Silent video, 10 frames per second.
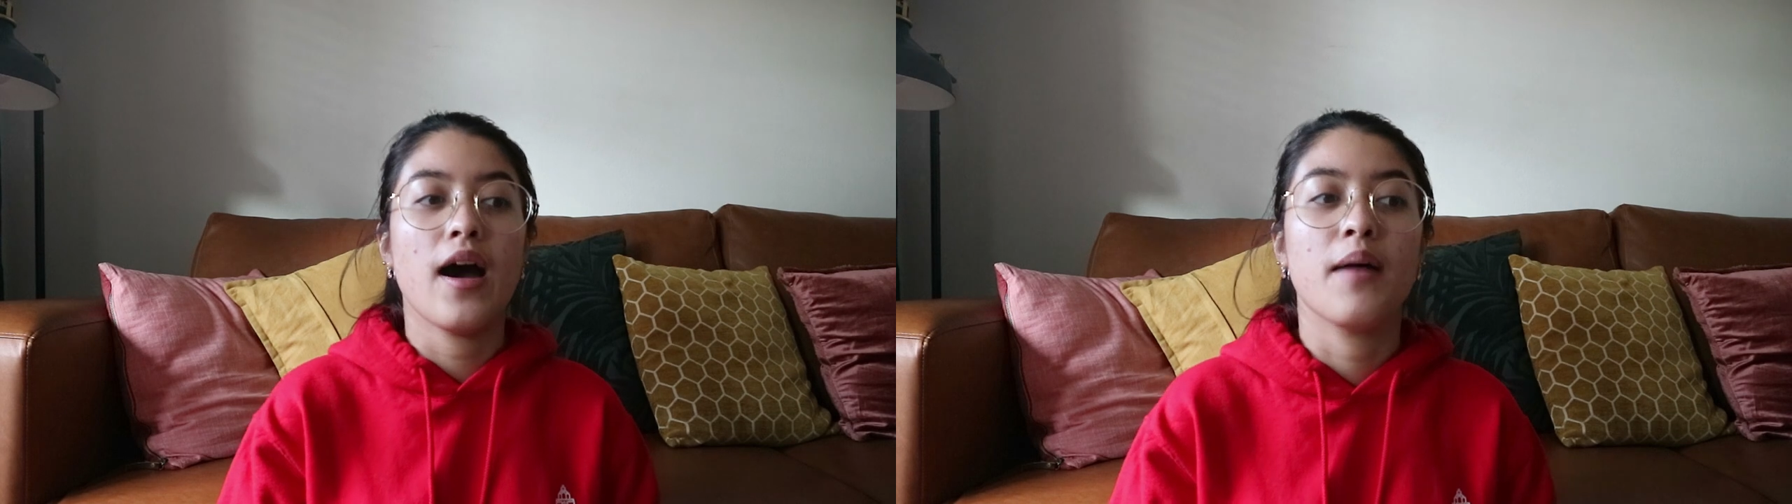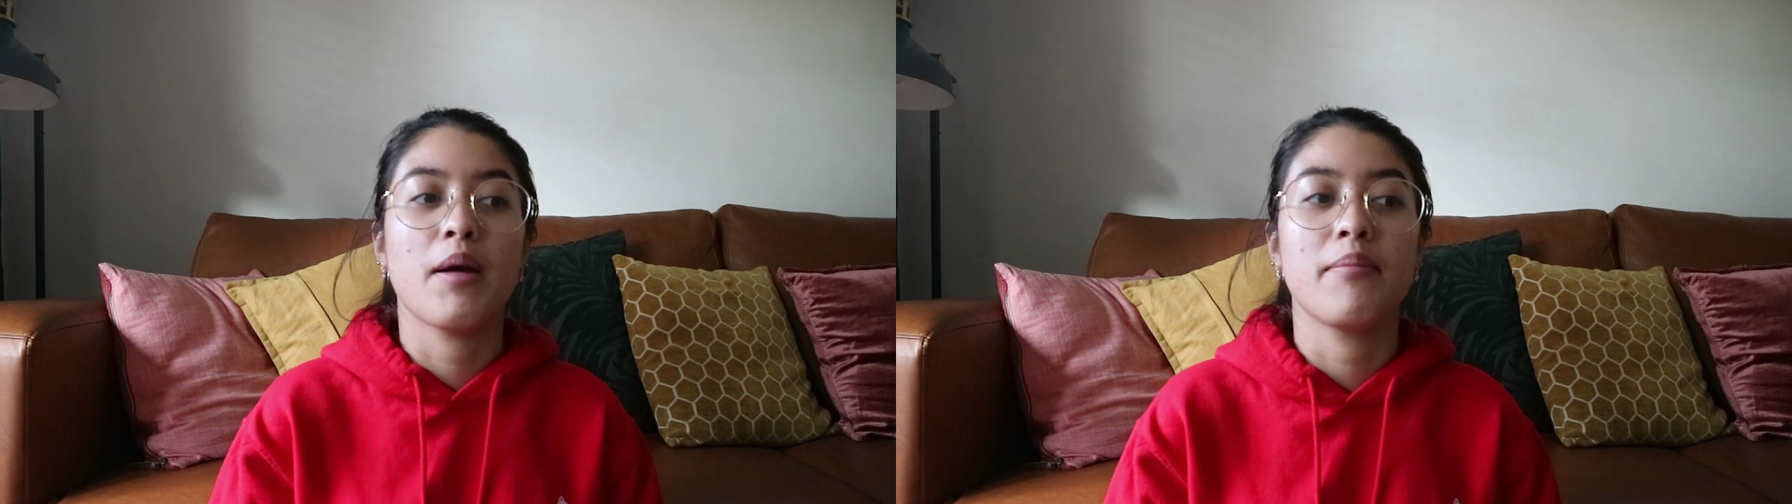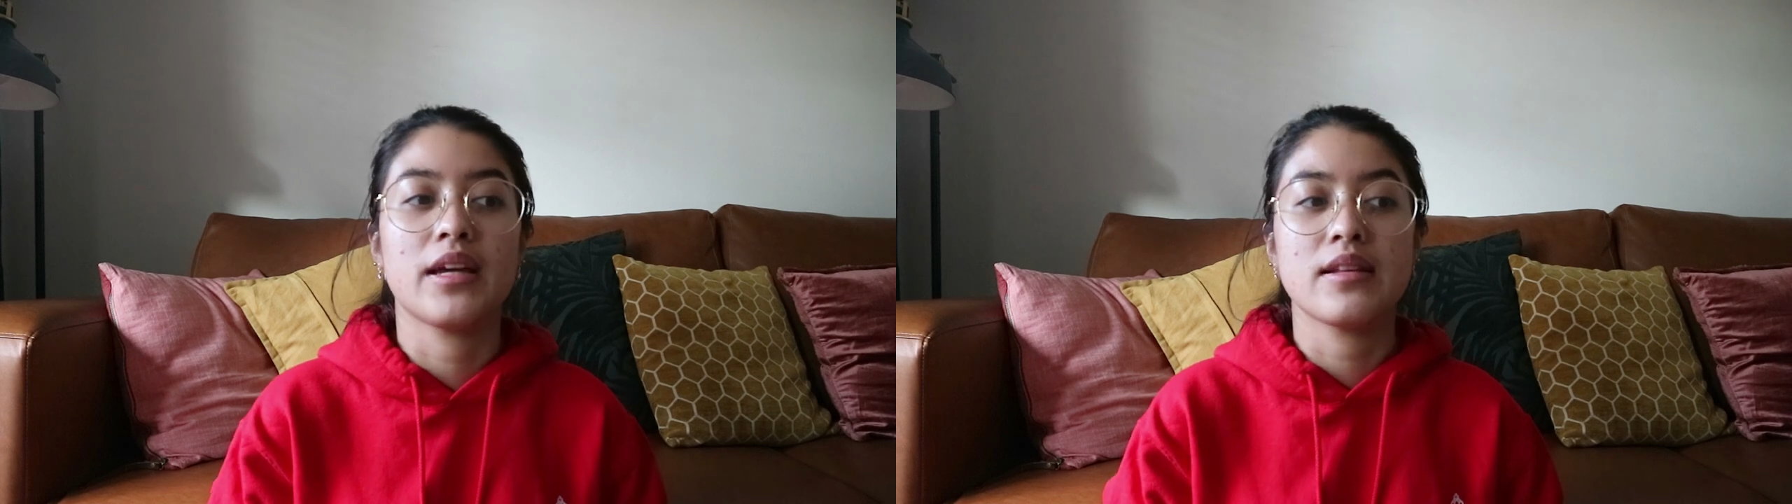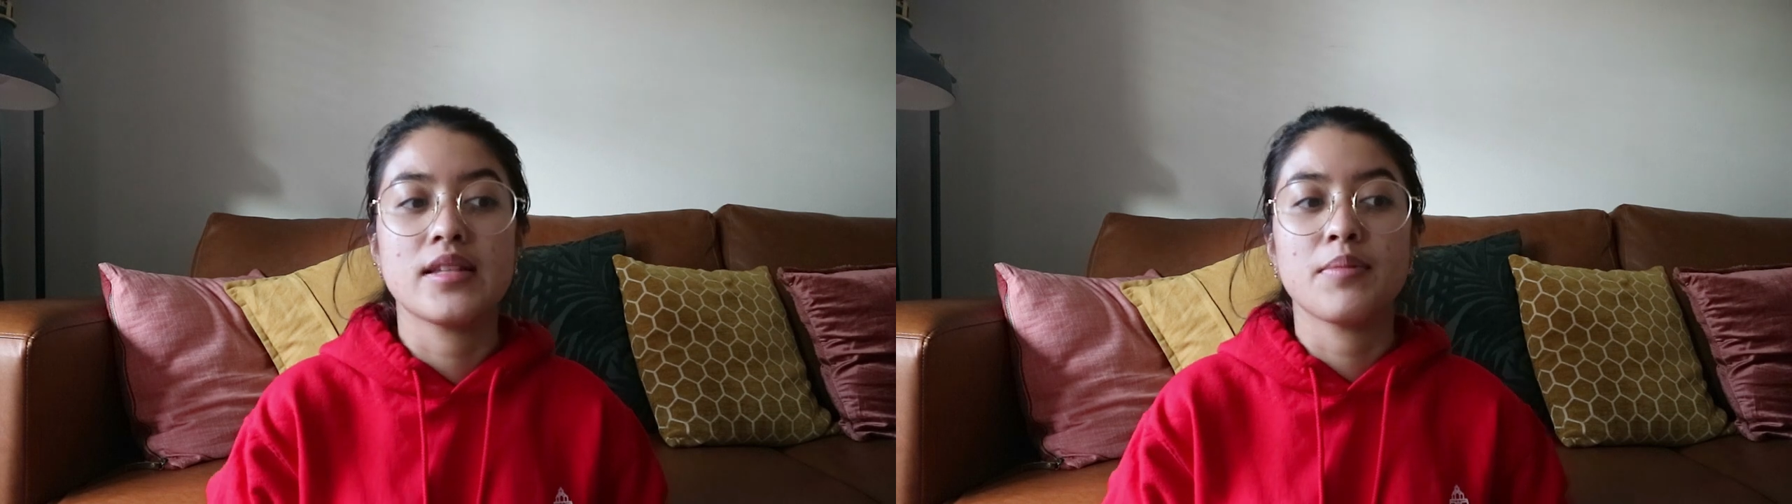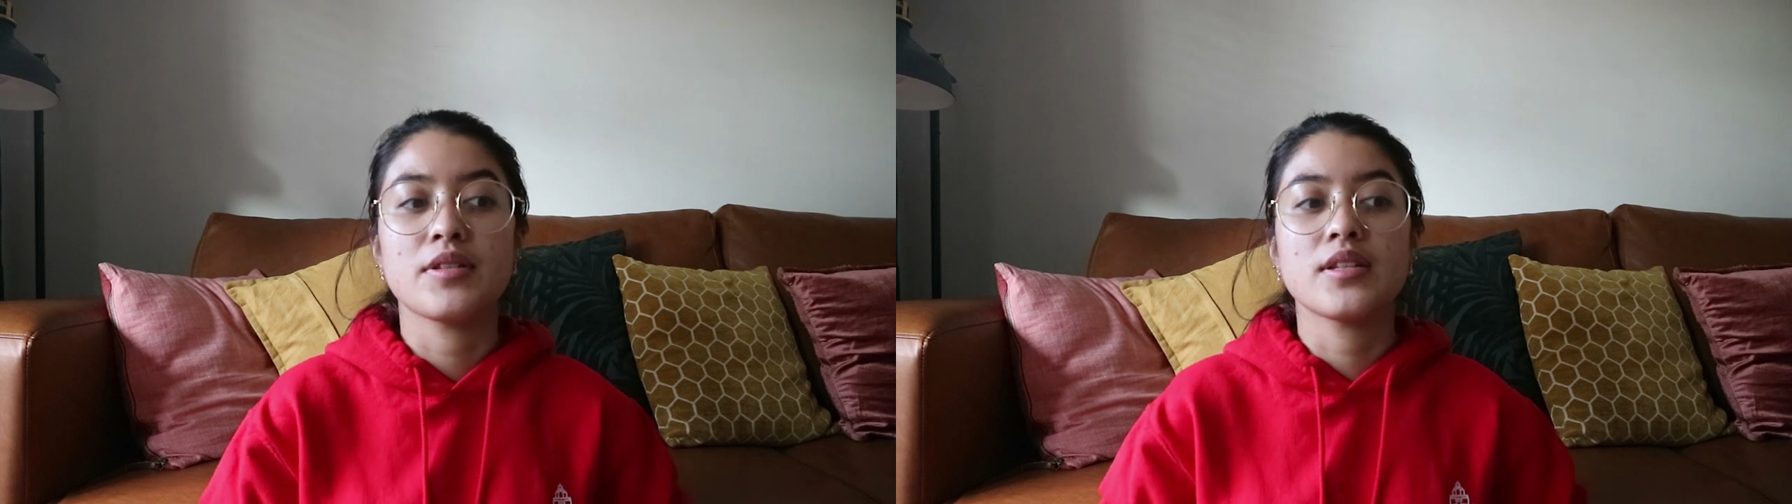My
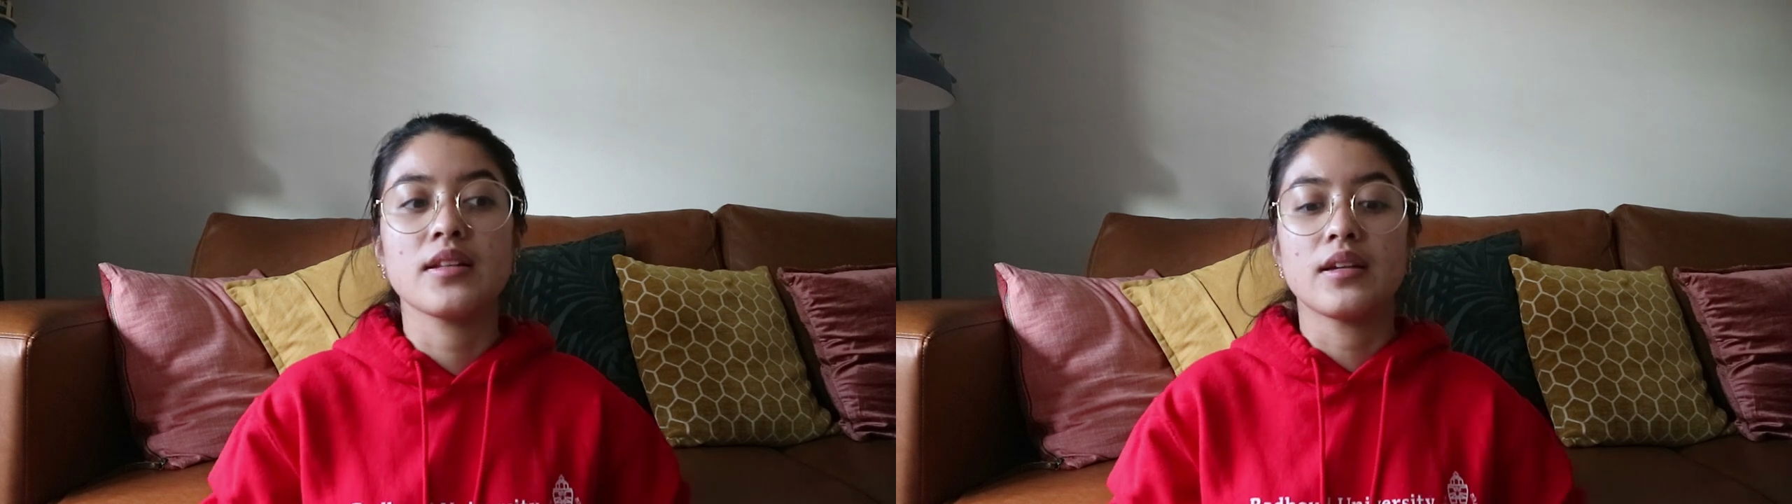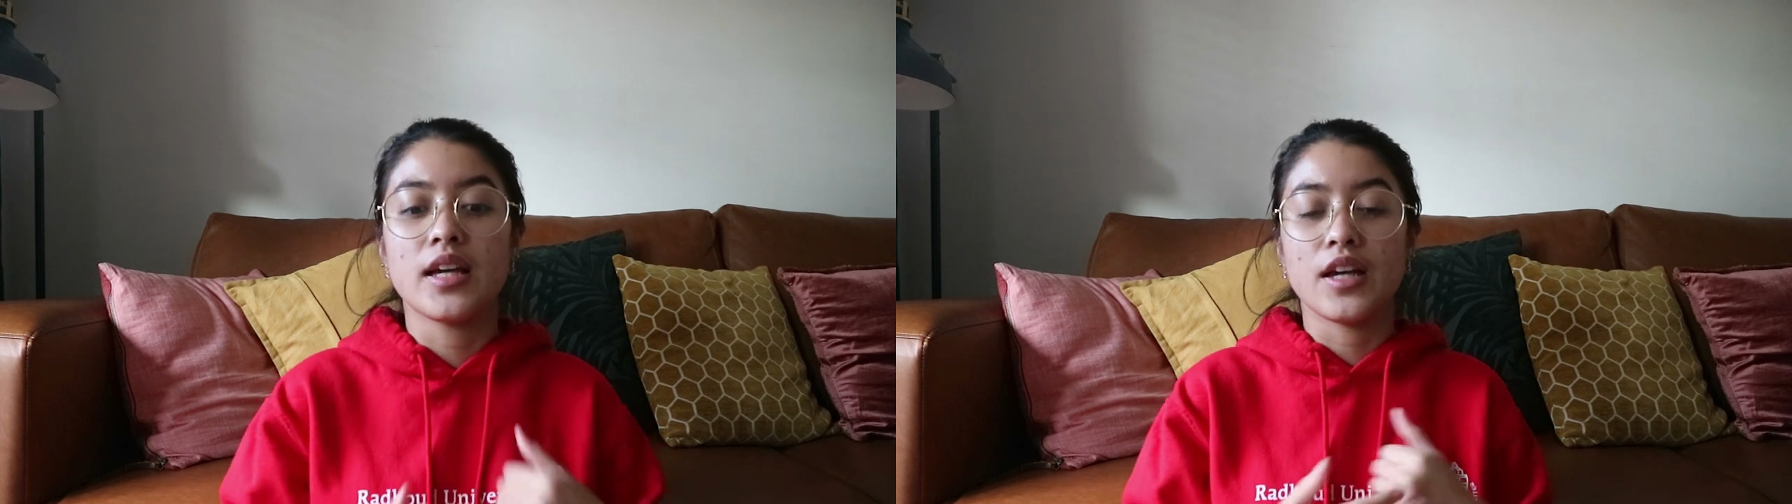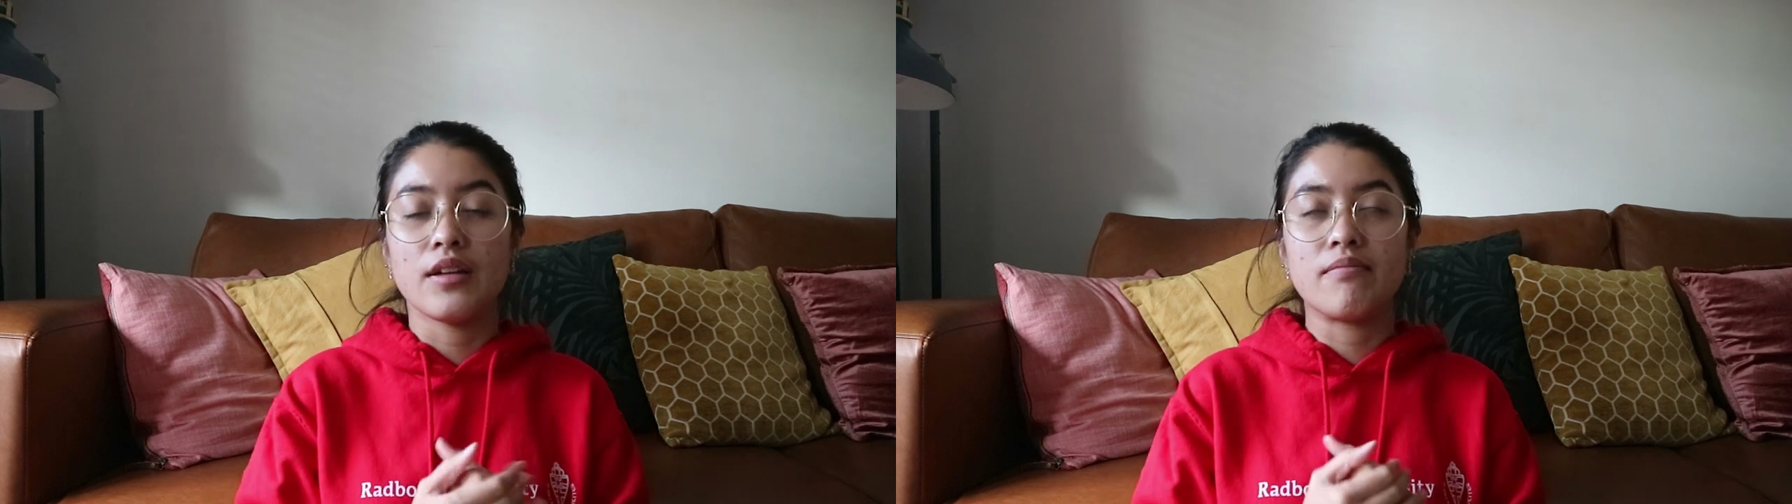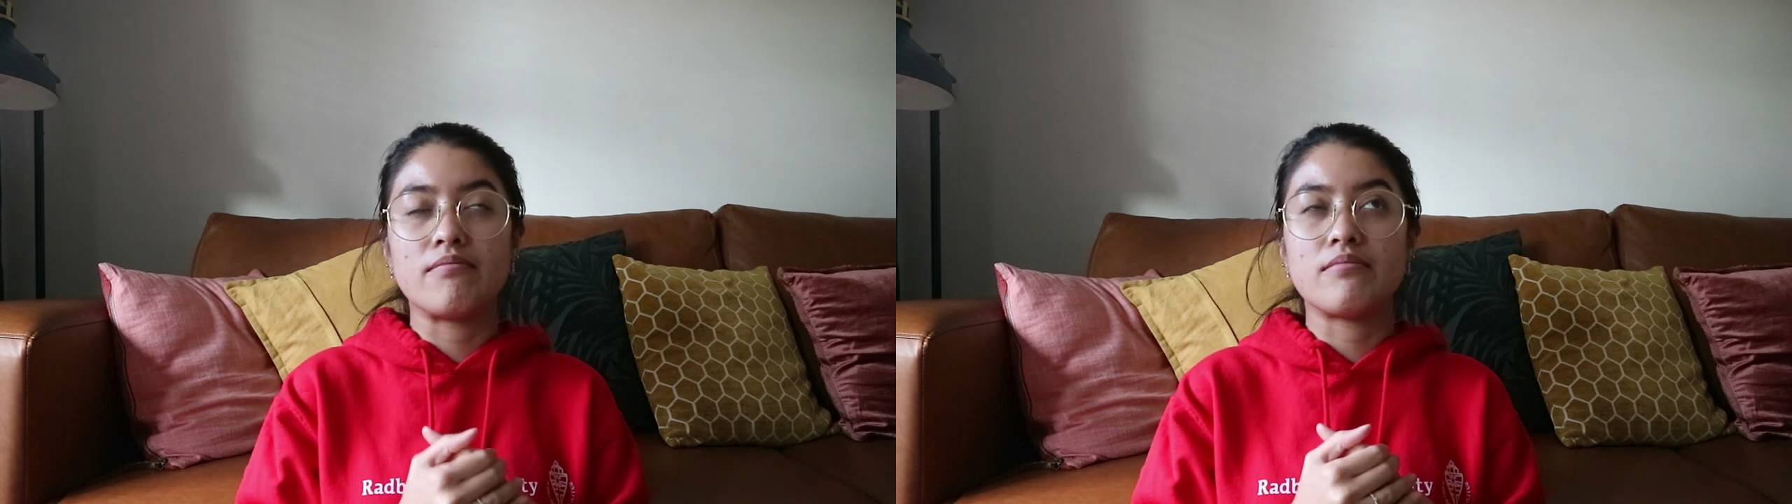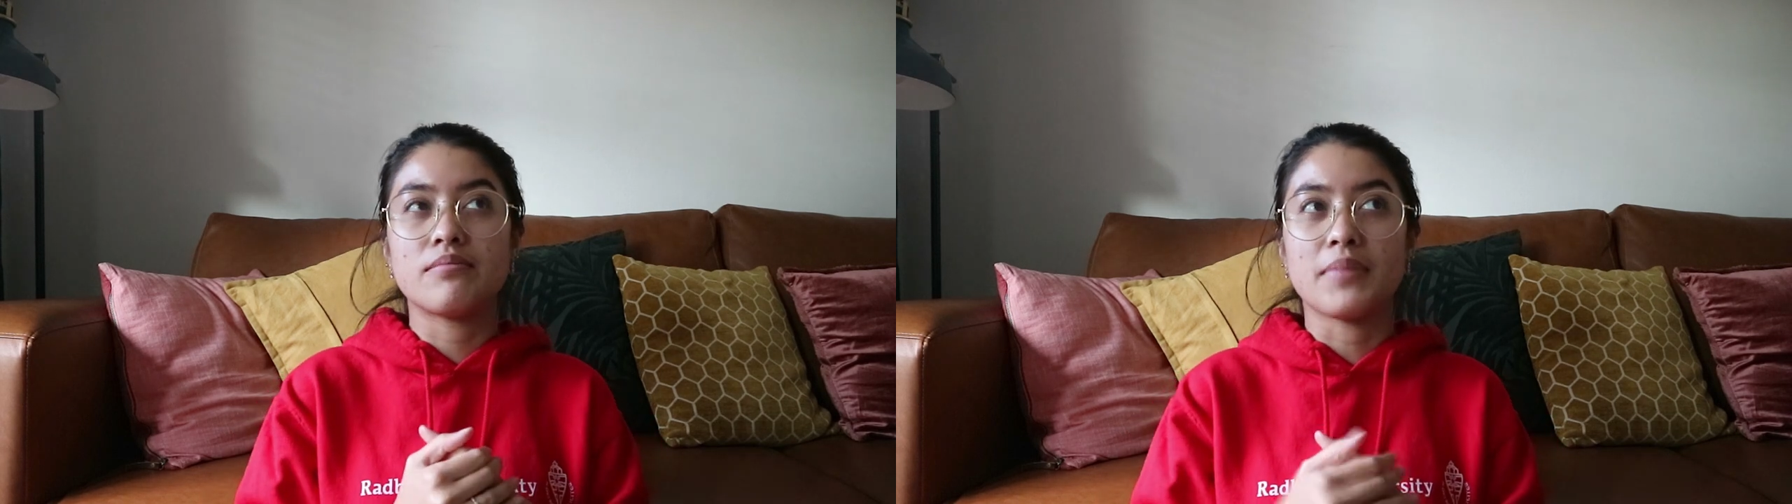biggest tip is
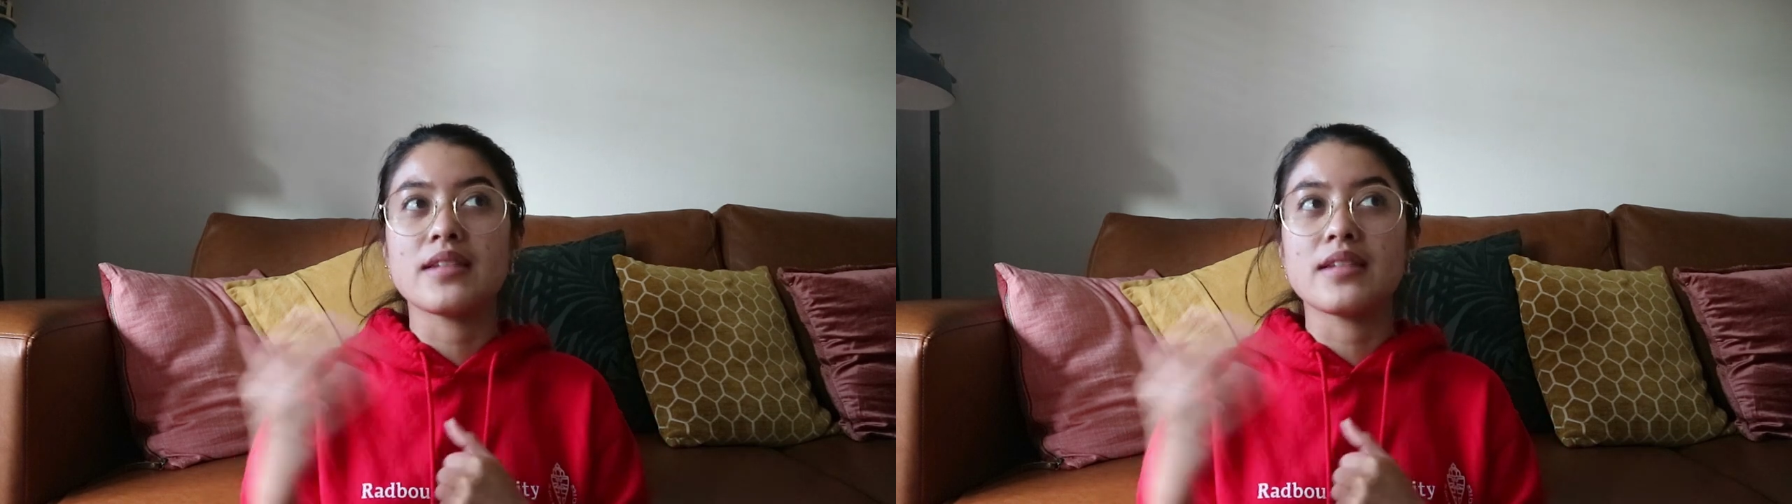to